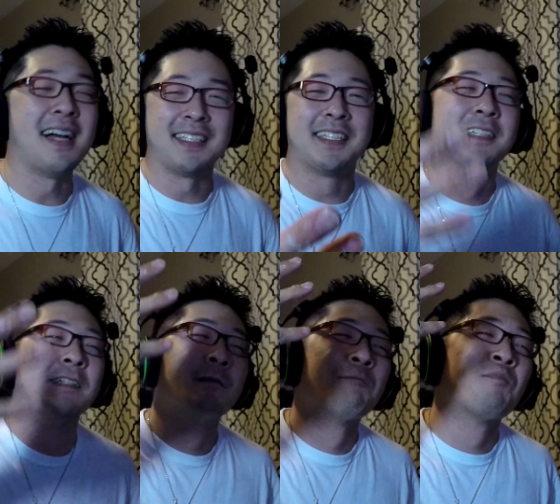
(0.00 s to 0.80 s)
But
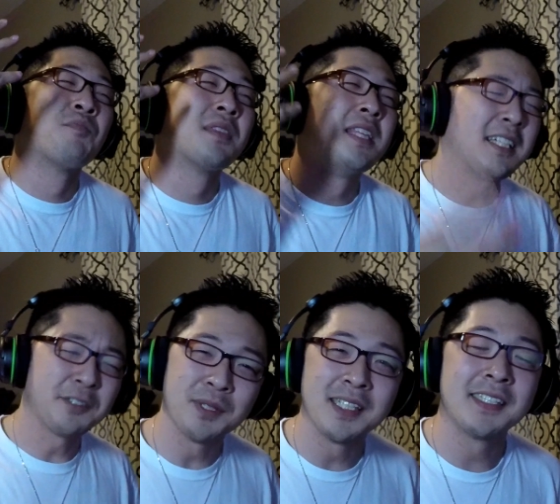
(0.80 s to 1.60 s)

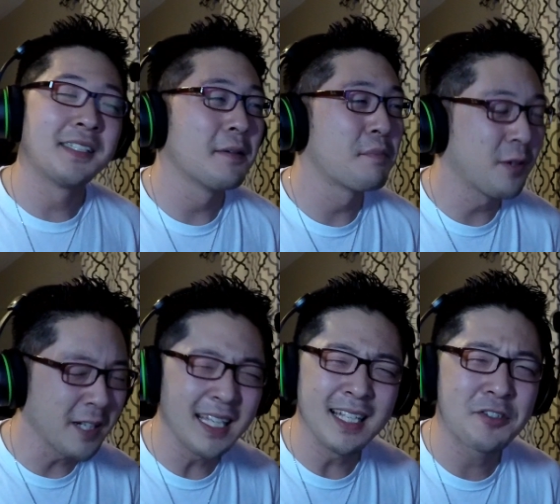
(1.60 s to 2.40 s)
this was
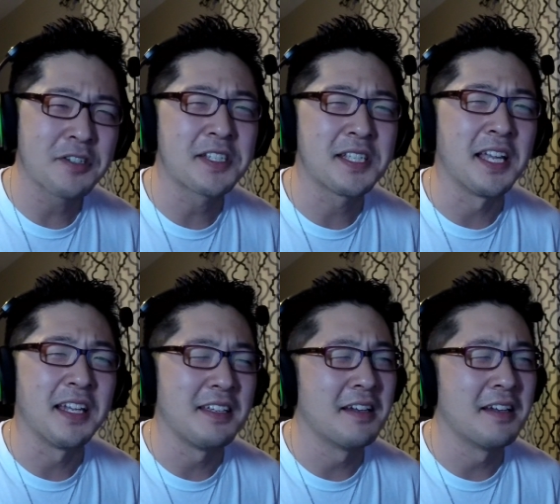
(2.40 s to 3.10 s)
pretty interesting,